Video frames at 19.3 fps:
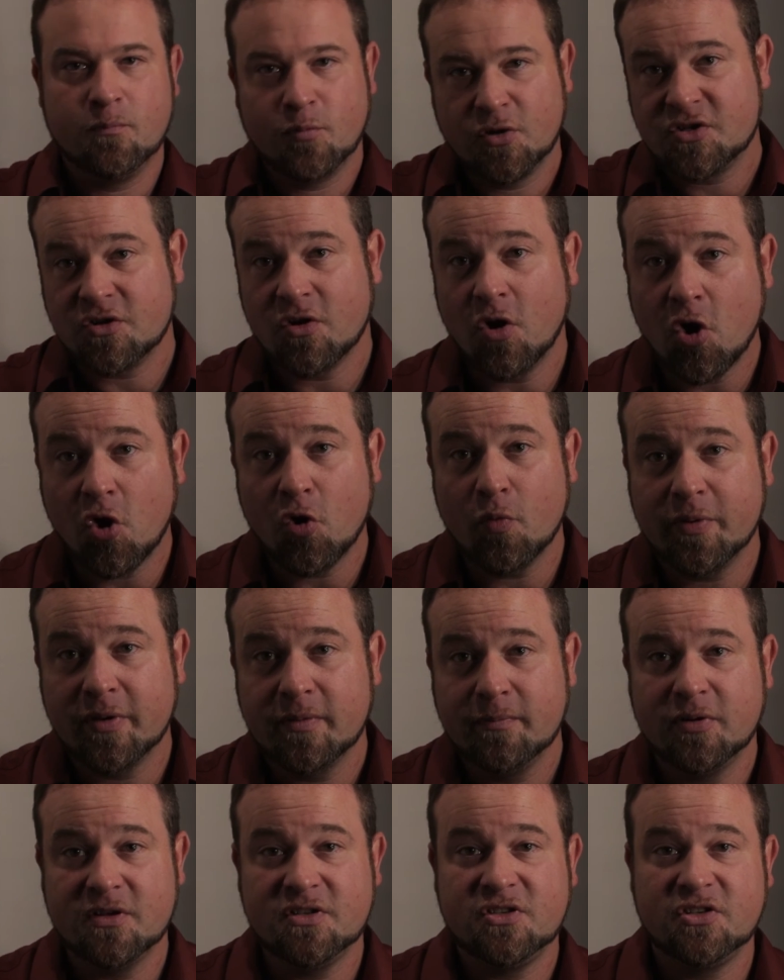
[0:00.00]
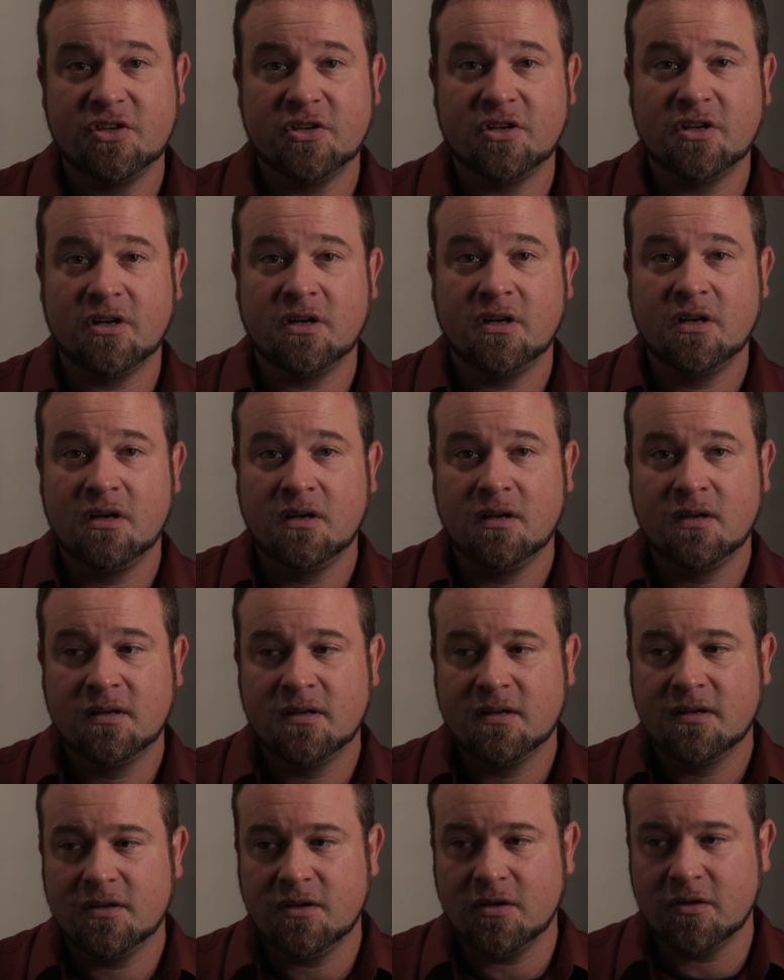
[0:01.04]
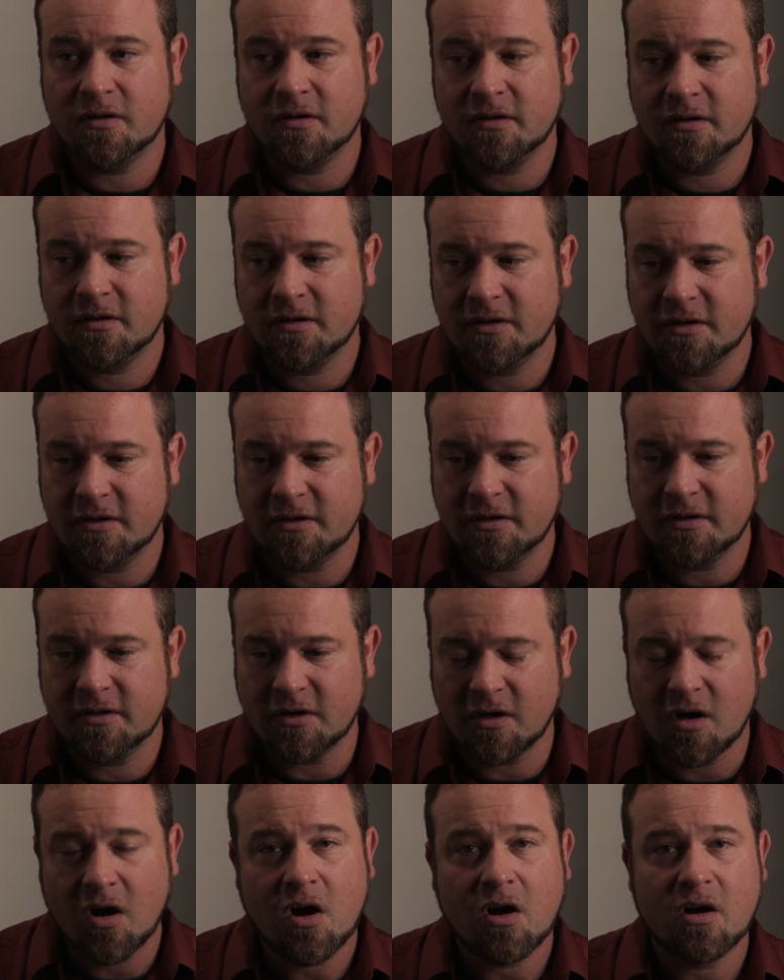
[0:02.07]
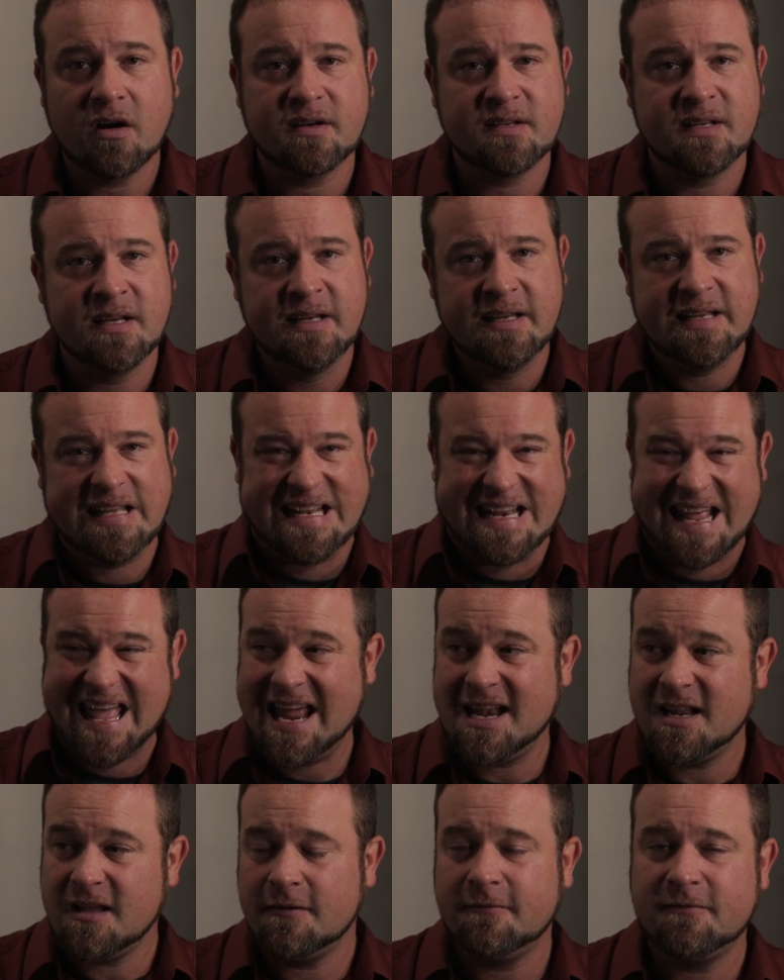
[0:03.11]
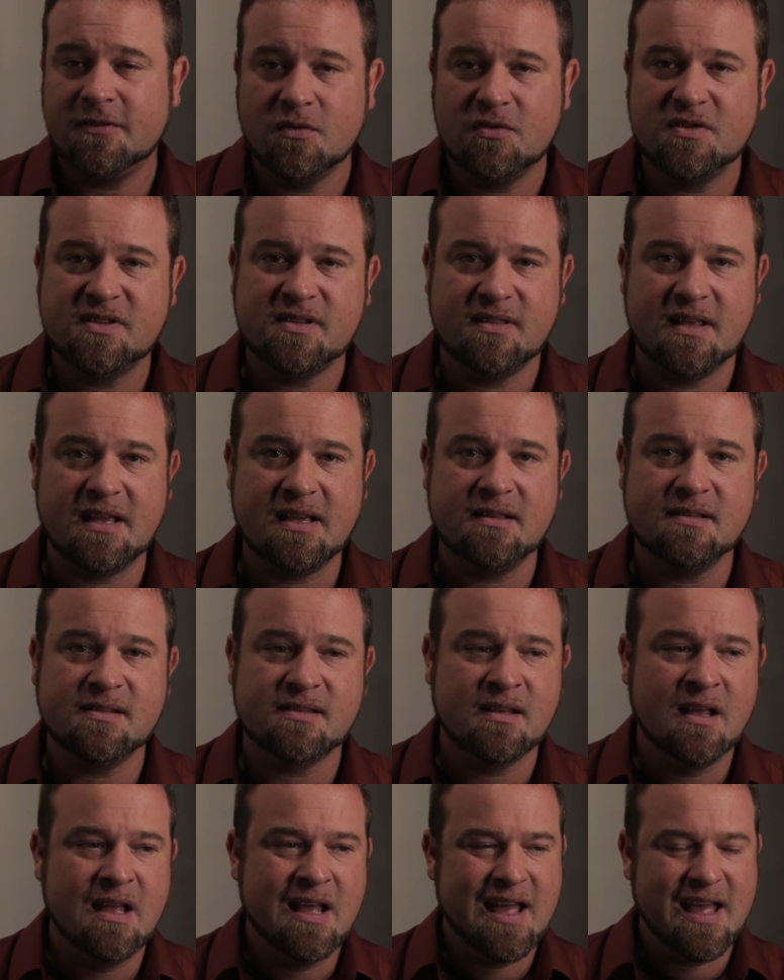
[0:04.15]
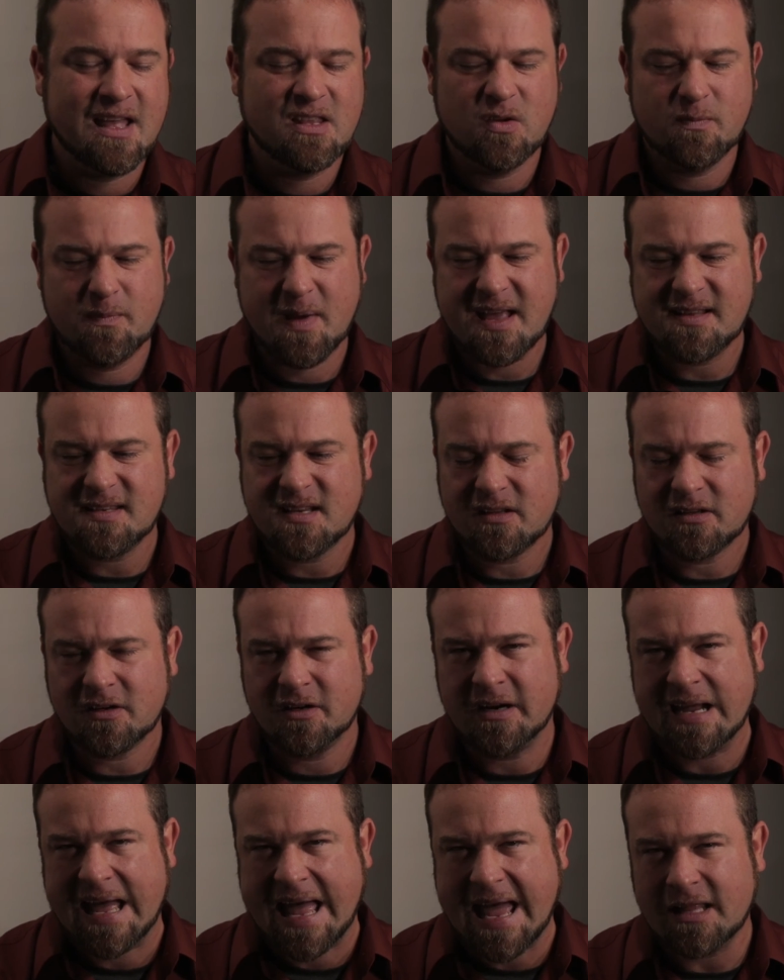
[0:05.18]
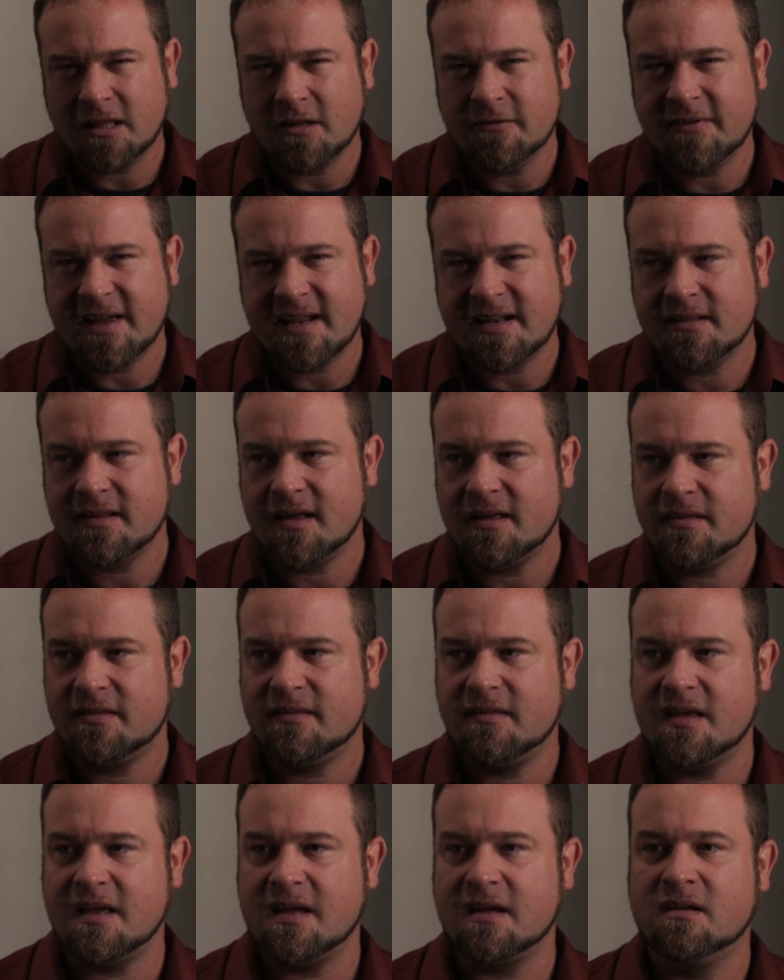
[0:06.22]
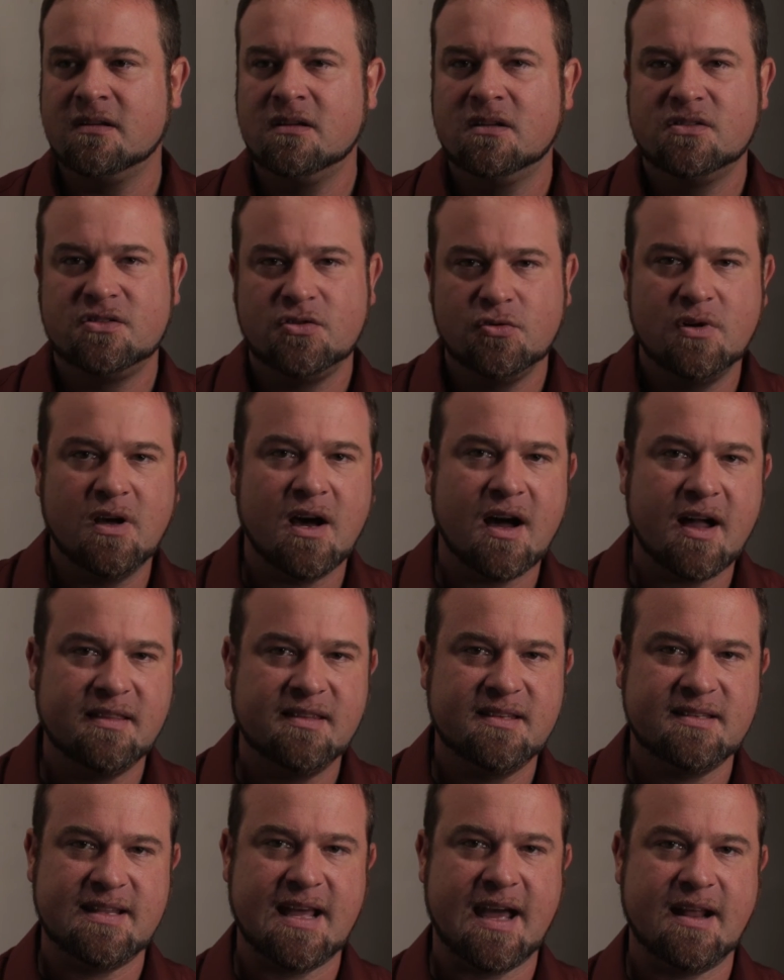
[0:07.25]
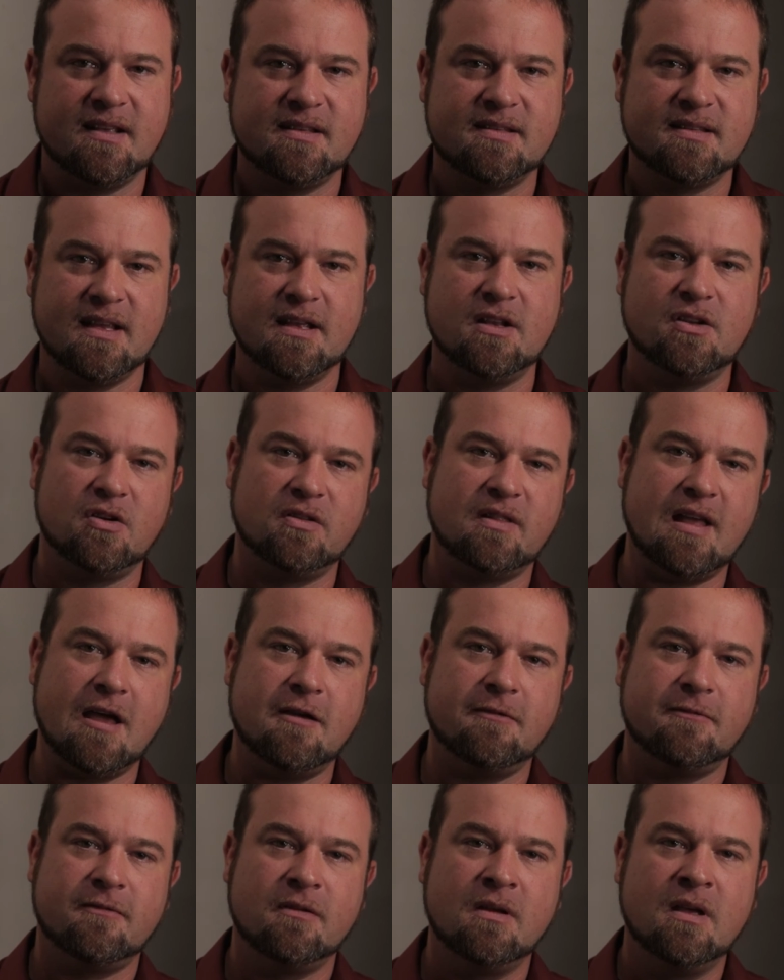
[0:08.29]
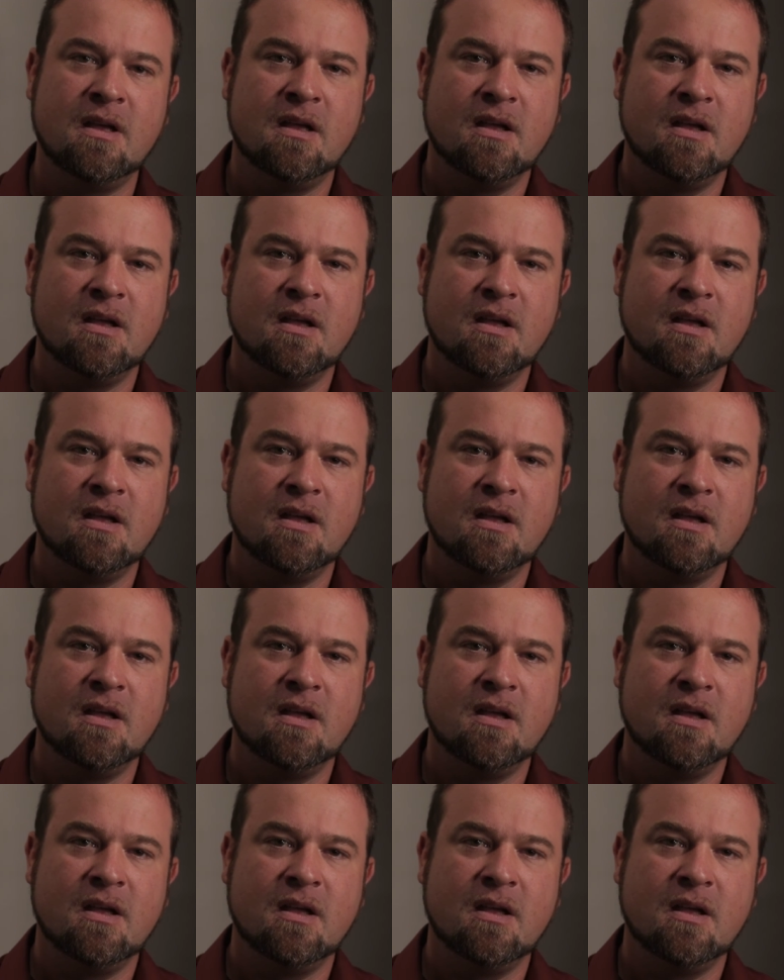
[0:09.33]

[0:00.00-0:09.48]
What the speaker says: Put your hope, put your heart in any of those things, and you basically are elevating that thing to God's status in your life.